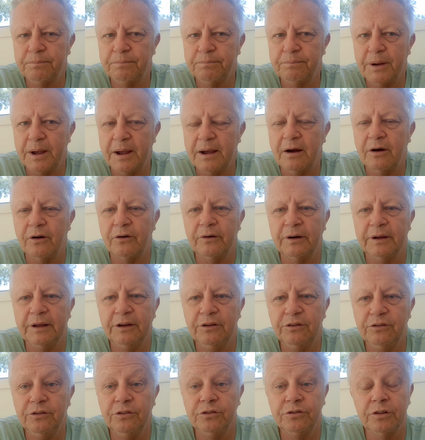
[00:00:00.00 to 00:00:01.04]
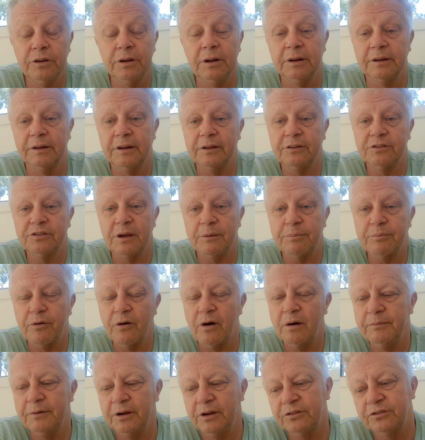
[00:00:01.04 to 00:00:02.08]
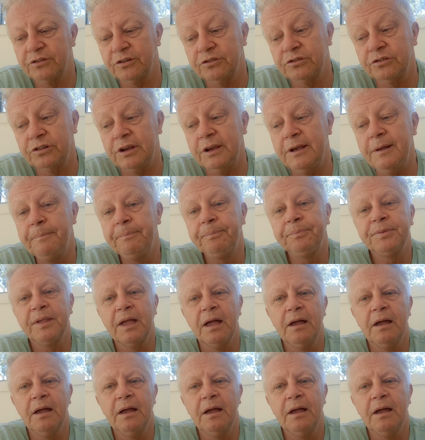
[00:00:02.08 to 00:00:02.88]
power in New Zealand as their Prime Minister, she